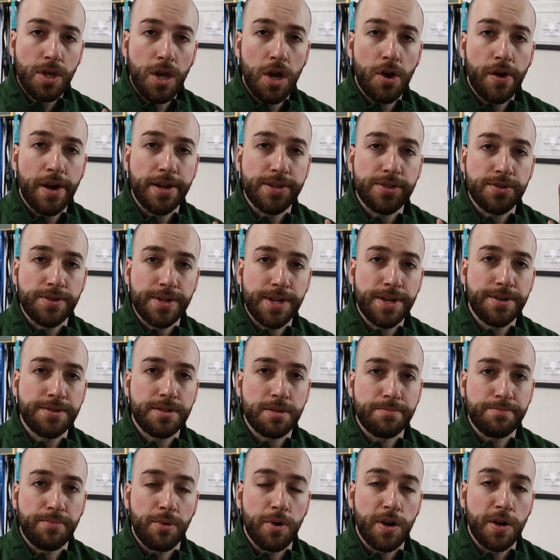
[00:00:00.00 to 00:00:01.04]
All right, so here's
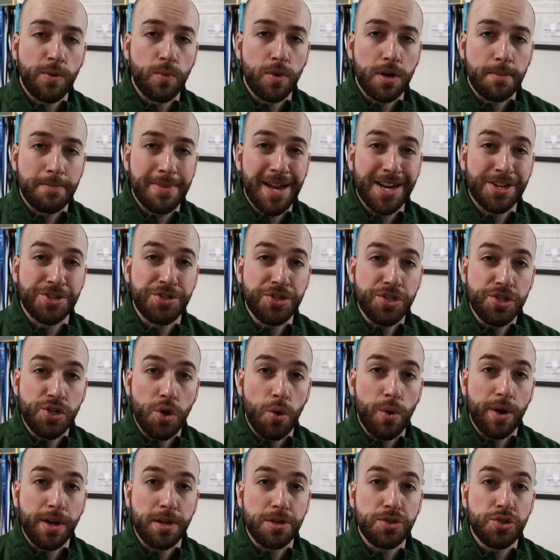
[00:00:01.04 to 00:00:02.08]
the point where I'm actually
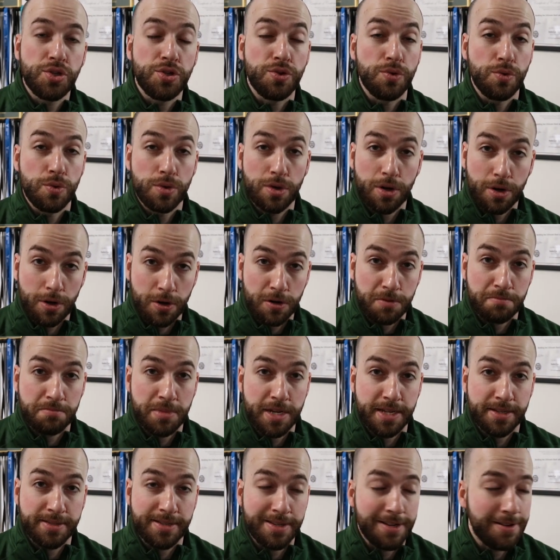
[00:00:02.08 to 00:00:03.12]
going to hurt
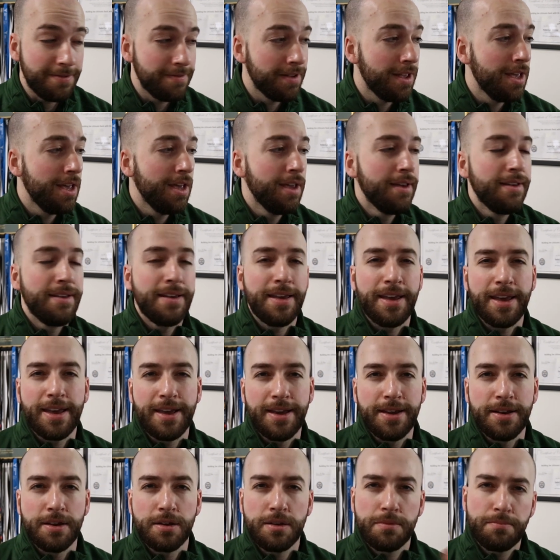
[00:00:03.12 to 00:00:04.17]
myself.
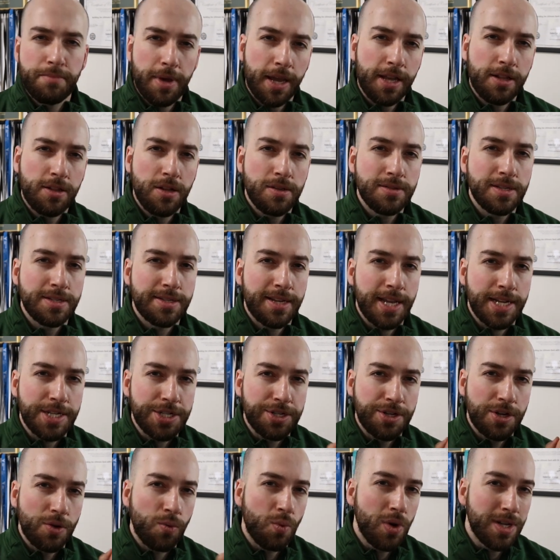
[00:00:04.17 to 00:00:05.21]
And pay close
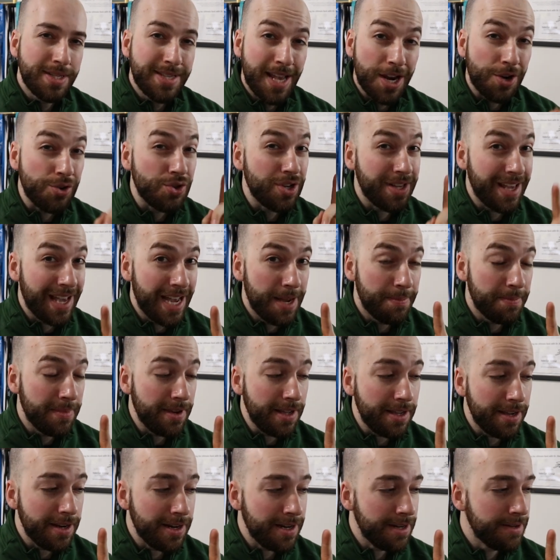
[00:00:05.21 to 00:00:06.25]
attention to what's actually
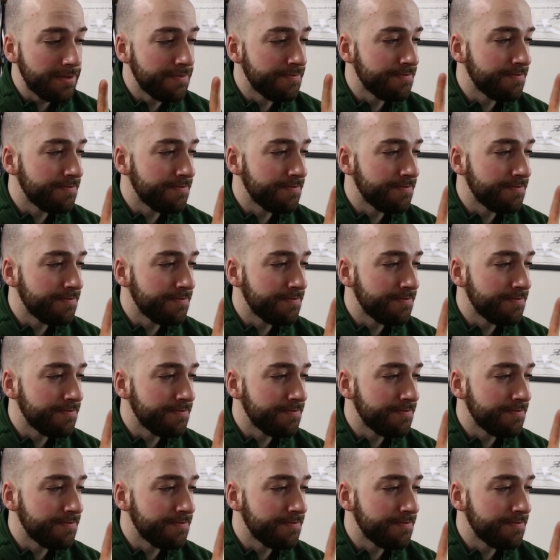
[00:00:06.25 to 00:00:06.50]
happening here.